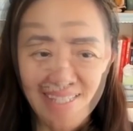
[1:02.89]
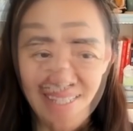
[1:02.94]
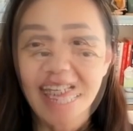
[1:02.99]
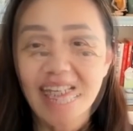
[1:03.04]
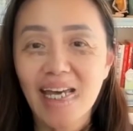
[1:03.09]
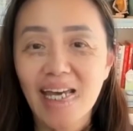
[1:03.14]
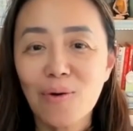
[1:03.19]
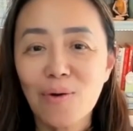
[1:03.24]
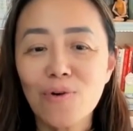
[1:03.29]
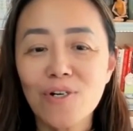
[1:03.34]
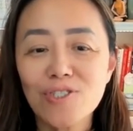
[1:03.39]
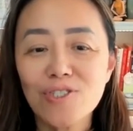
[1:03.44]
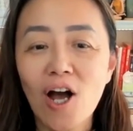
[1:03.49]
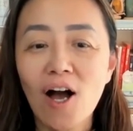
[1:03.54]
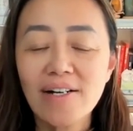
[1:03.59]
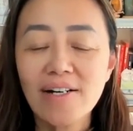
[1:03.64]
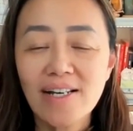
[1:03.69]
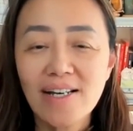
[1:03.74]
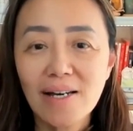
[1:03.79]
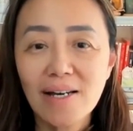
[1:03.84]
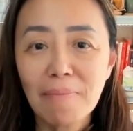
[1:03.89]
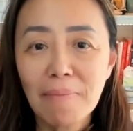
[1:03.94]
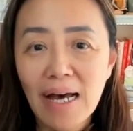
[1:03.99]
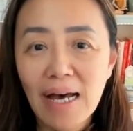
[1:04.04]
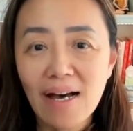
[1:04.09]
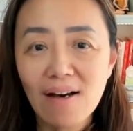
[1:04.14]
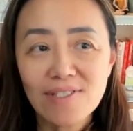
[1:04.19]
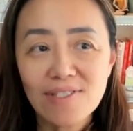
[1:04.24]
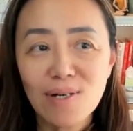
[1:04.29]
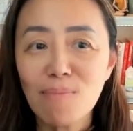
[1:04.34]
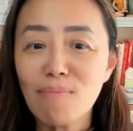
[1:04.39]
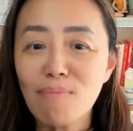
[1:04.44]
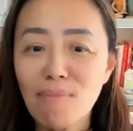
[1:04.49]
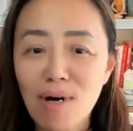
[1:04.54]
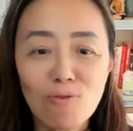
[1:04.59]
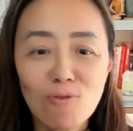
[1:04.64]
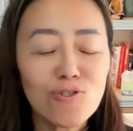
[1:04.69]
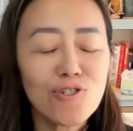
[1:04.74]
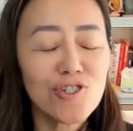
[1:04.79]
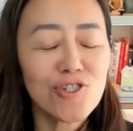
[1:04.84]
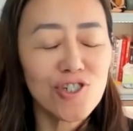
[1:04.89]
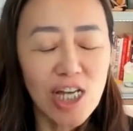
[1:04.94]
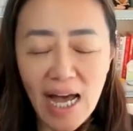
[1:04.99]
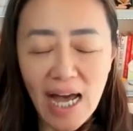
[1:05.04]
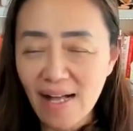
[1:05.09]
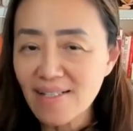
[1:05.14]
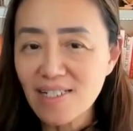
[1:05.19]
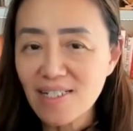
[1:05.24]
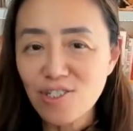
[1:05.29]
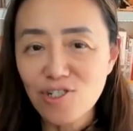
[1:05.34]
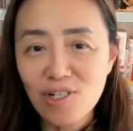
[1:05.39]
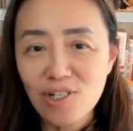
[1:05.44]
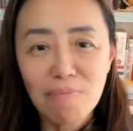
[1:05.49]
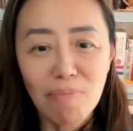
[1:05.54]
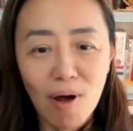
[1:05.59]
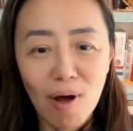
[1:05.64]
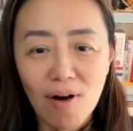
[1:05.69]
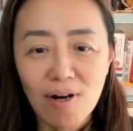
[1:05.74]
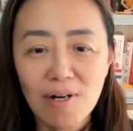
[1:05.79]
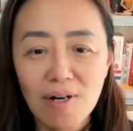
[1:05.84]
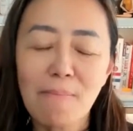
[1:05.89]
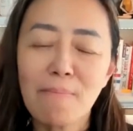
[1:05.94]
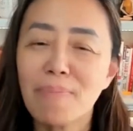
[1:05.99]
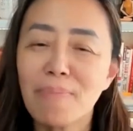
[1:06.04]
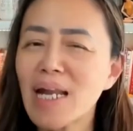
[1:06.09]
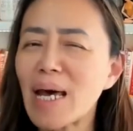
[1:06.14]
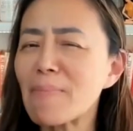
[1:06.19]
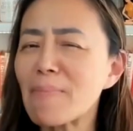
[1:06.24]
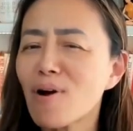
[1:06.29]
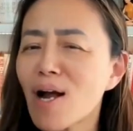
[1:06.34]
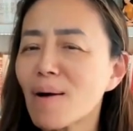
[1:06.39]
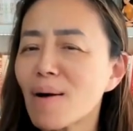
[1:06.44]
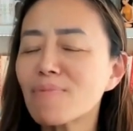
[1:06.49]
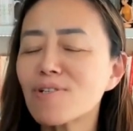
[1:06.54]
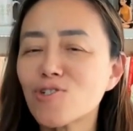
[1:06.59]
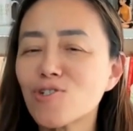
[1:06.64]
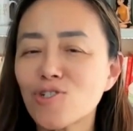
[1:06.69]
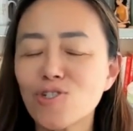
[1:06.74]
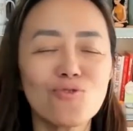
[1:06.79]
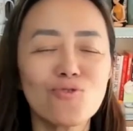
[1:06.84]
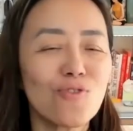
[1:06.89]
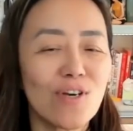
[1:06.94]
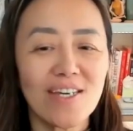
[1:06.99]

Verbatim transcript: Today, we're talking about the most challenging part, but I promise you,